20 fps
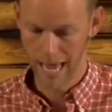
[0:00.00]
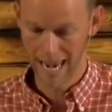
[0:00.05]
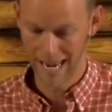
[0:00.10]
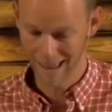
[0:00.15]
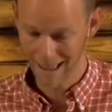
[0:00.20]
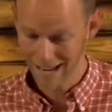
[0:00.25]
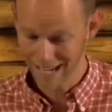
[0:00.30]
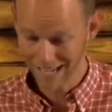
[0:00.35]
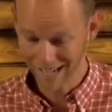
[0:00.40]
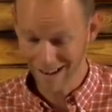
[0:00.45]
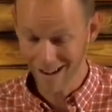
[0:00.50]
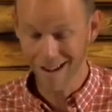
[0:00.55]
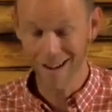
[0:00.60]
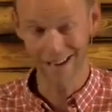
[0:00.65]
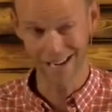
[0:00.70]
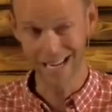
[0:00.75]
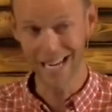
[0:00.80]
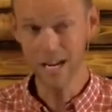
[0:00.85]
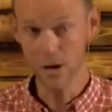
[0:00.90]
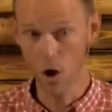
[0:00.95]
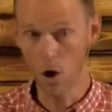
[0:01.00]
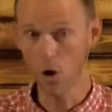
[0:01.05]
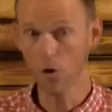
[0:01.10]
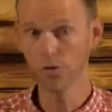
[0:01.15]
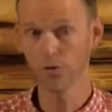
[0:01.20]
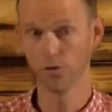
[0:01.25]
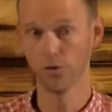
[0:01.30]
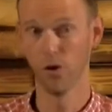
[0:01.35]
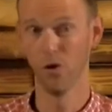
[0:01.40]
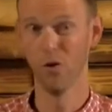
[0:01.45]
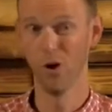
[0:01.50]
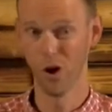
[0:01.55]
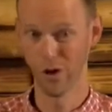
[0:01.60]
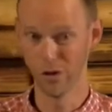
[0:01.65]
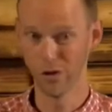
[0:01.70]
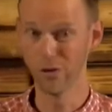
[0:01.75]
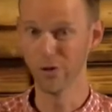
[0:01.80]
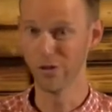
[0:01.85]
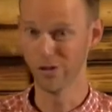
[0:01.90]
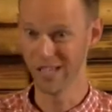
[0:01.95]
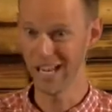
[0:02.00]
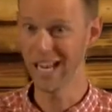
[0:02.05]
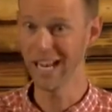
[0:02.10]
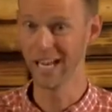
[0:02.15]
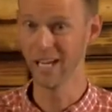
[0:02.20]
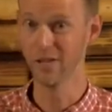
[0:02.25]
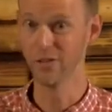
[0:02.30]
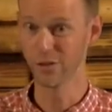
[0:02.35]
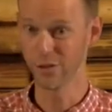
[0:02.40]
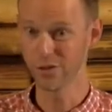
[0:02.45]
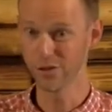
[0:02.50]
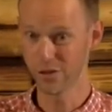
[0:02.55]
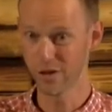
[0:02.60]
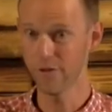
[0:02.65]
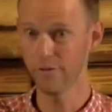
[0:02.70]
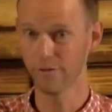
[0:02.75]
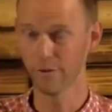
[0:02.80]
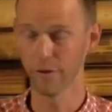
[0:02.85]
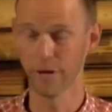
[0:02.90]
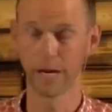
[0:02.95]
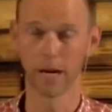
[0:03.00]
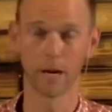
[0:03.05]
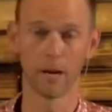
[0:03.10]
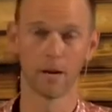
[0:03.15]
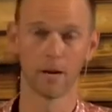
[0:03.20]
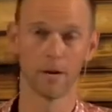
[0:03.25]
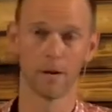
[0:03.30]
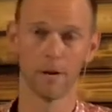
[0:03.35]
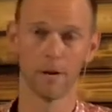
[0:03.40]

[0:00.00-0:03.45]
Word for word: And like God, he also understands suffering.